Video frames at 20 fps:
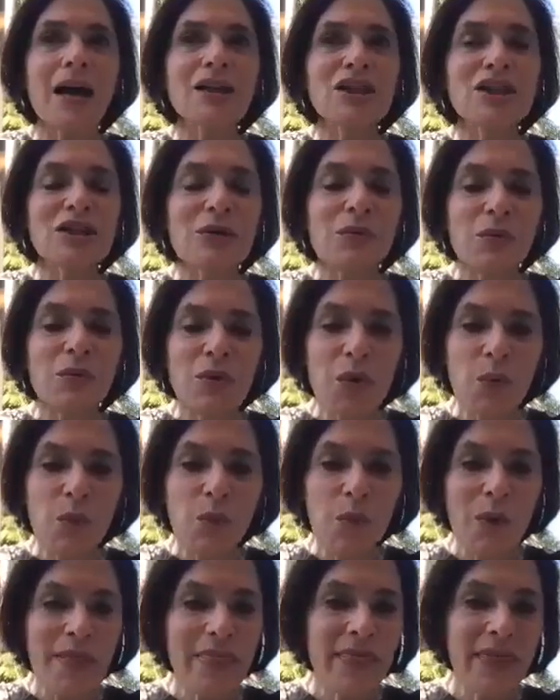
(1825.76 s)
you know, the
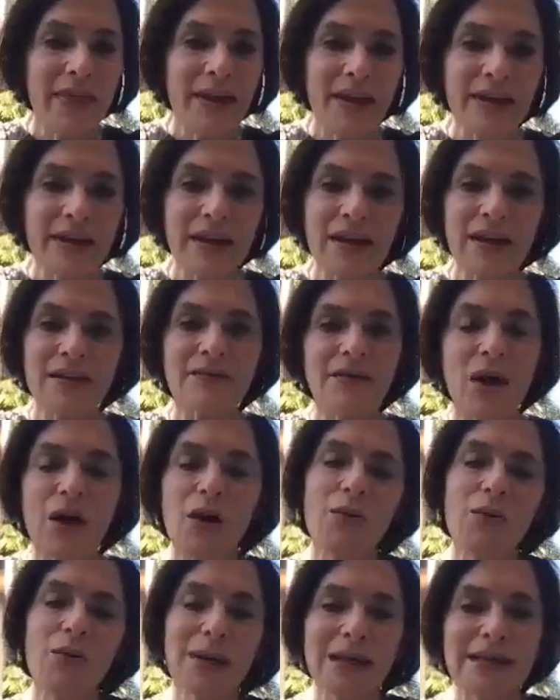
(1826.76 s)
one thing that I've
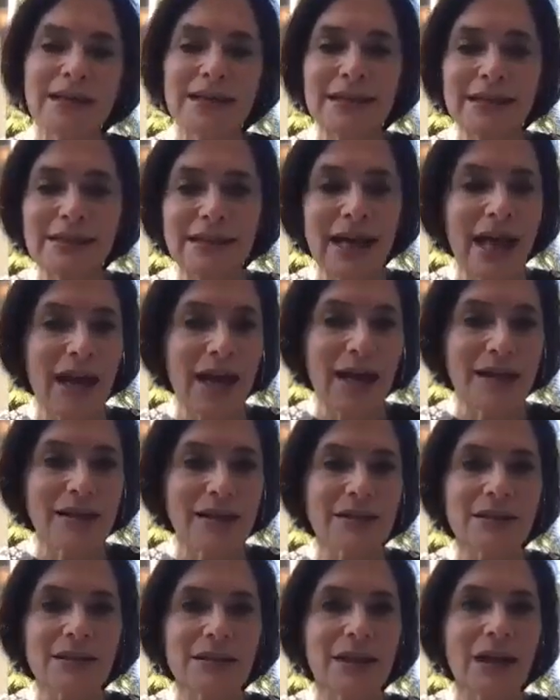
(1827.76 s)
always said,
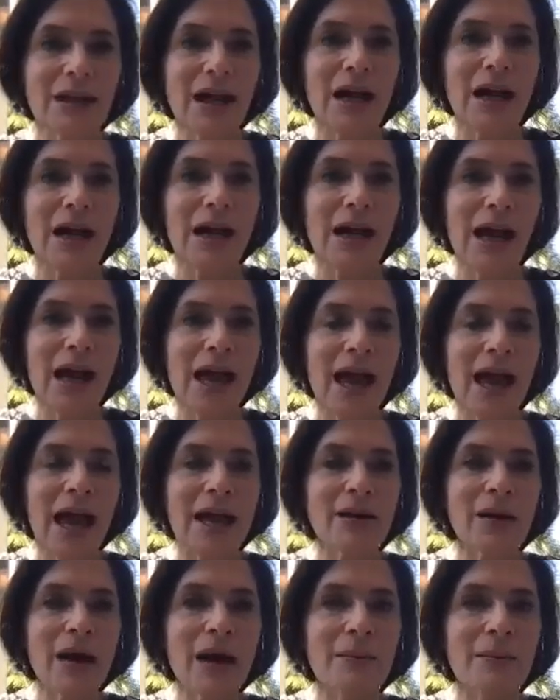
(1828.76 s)

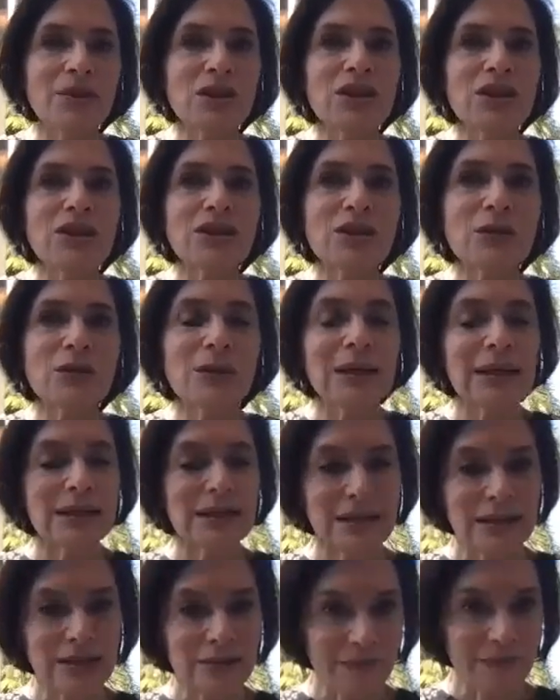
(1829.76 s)
and I'm just doing
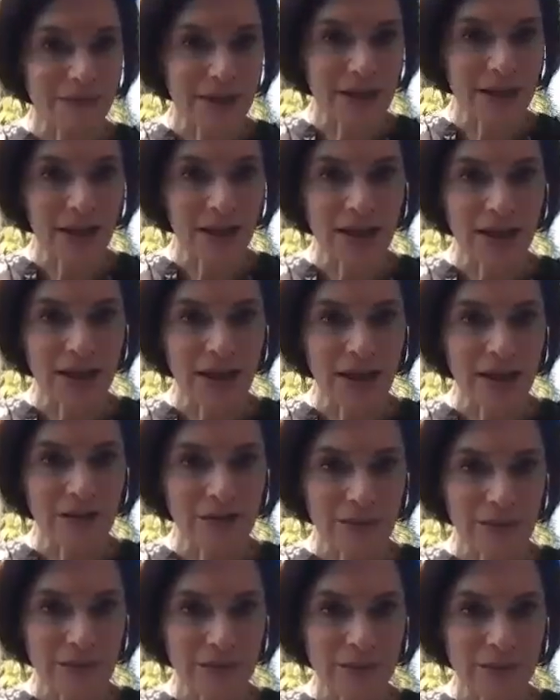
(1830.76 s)
it differently
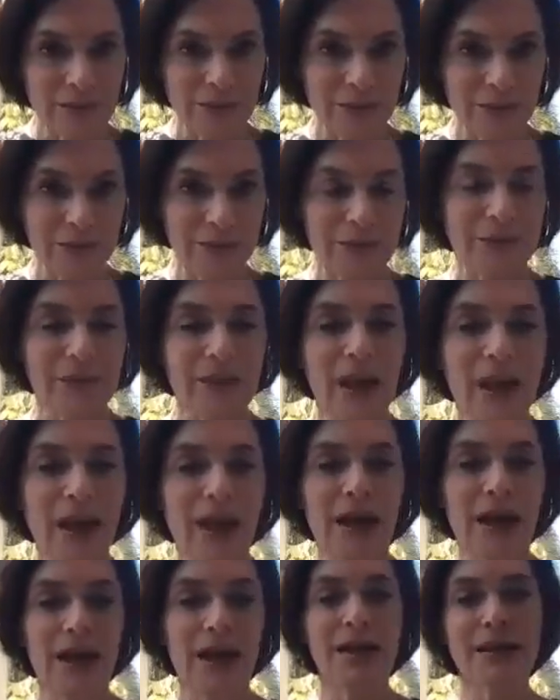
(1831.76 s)
now,
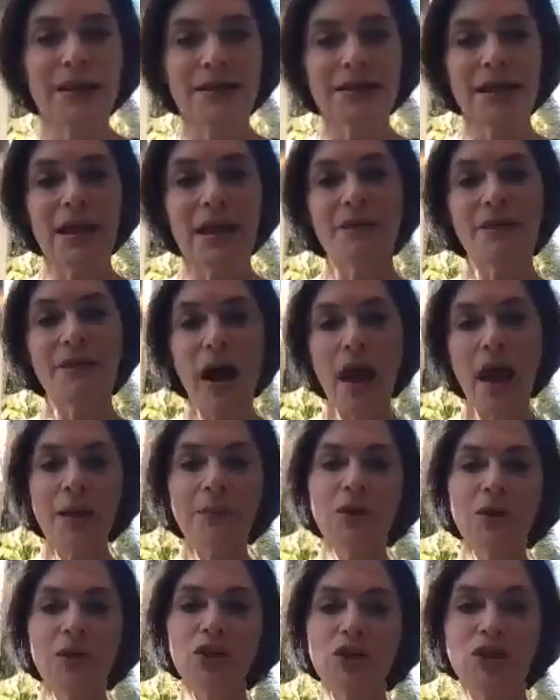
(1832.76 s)
is if
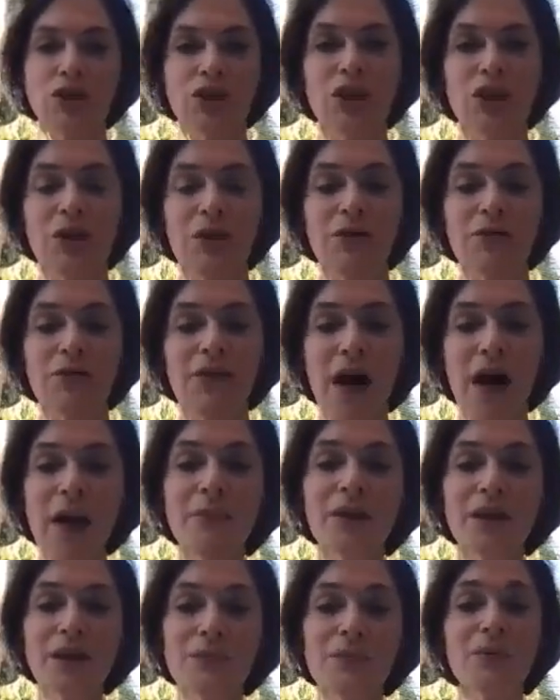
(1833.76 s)
I'm going to, you know, if
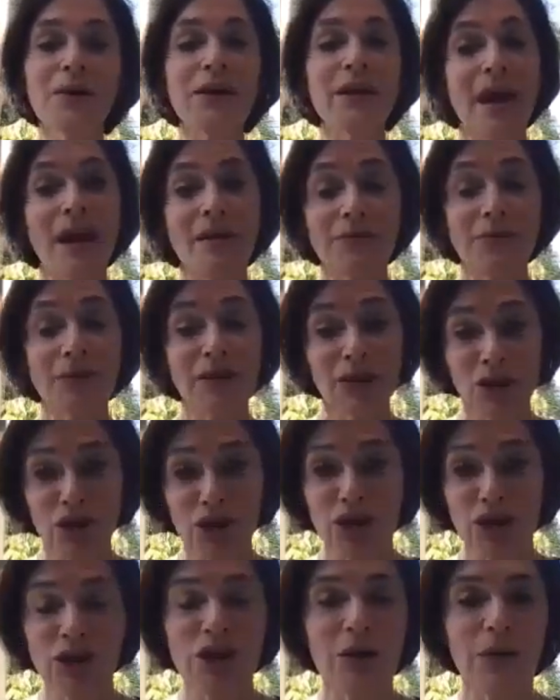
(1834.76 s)
I'm going to put effort
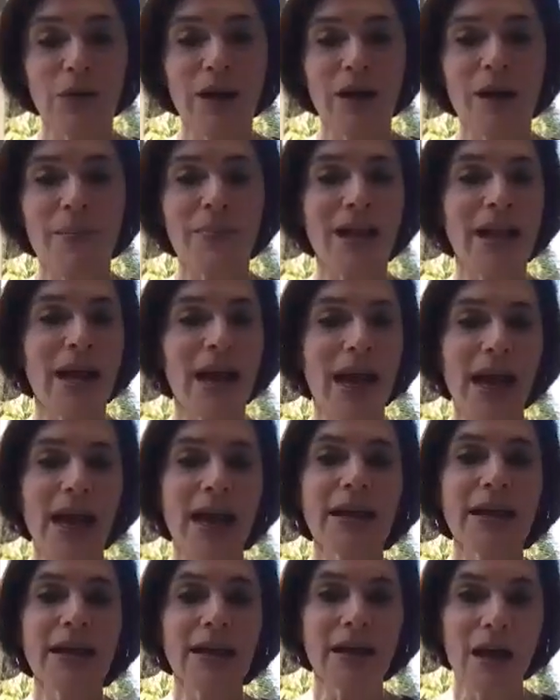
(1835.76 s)
into showing up at
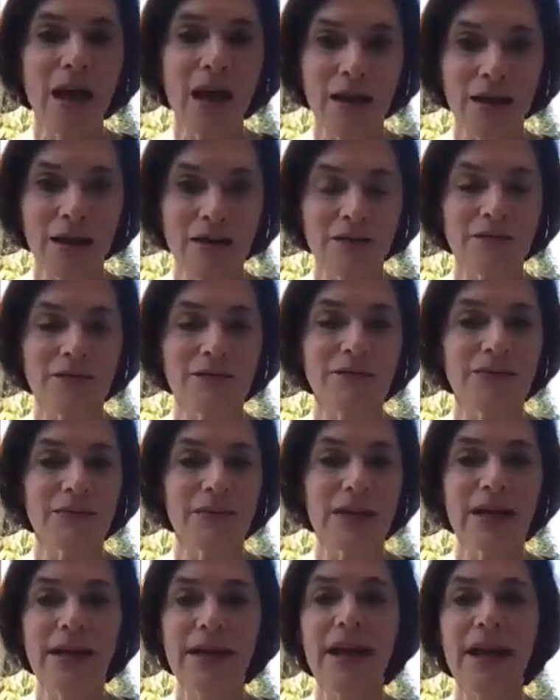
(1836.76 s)
any kind of
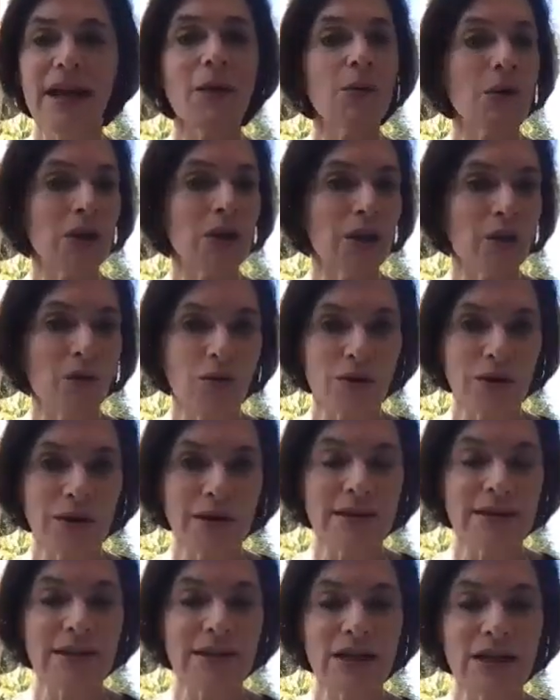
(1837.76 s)
networking
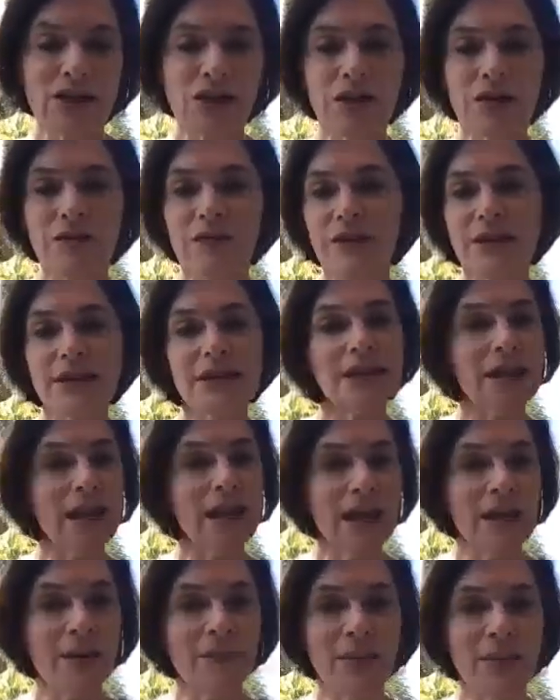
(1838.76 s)
organization, if it's an
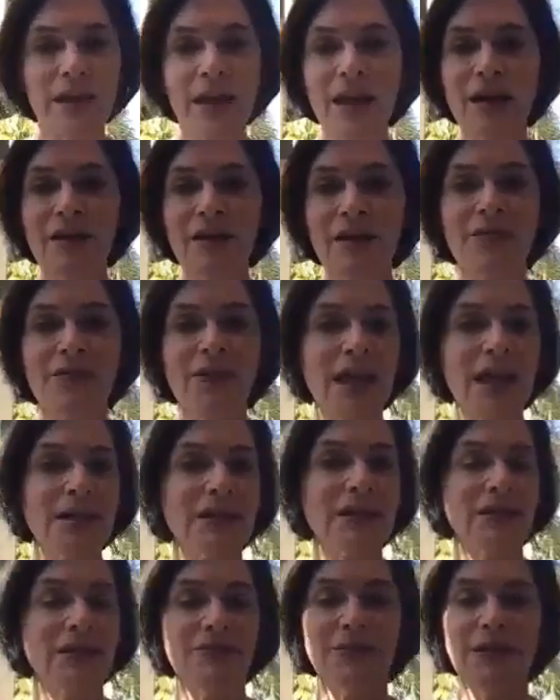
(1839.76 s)
ABA
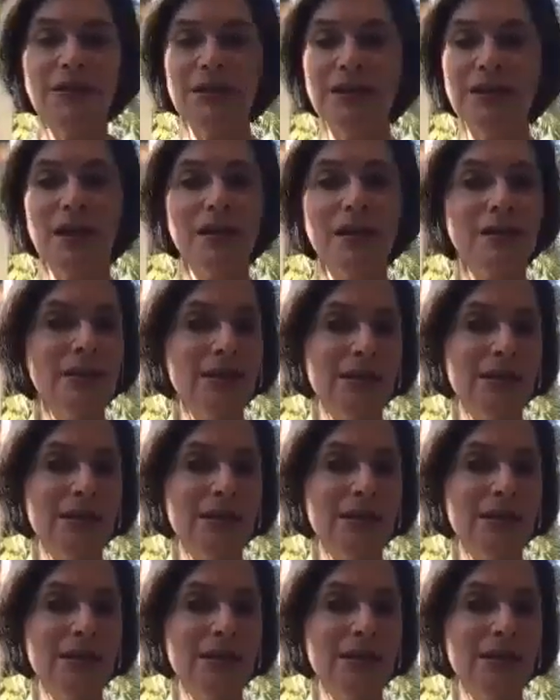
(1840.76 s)
event, if it's a